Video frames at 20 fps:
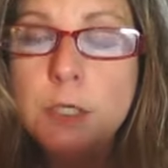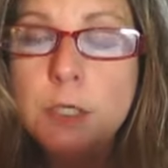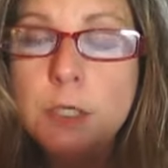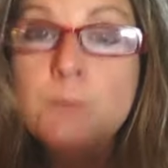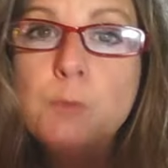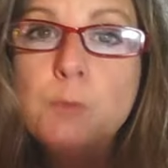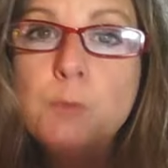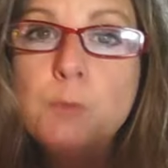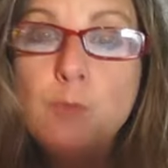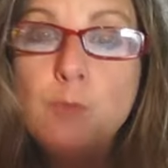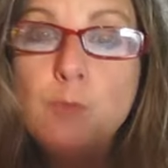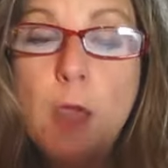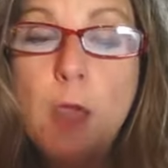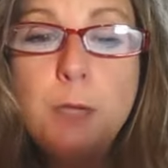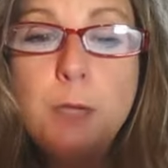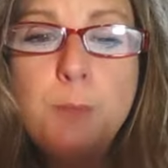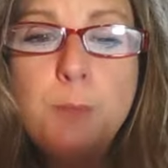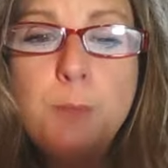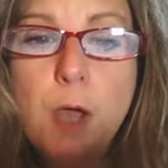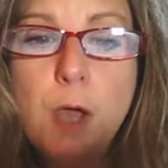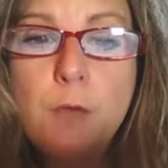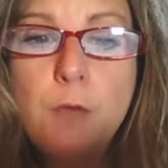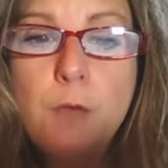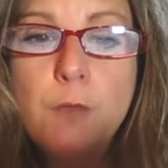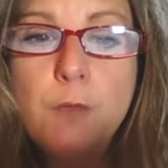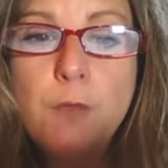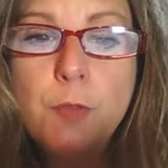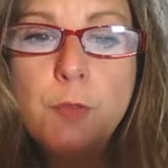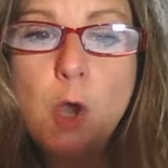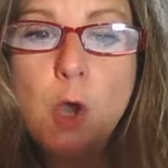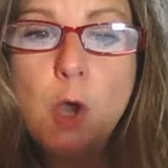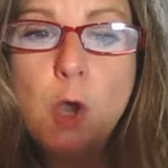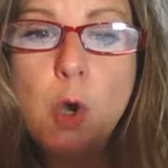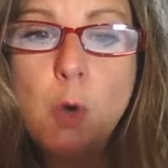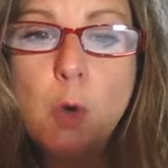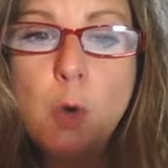right above the Home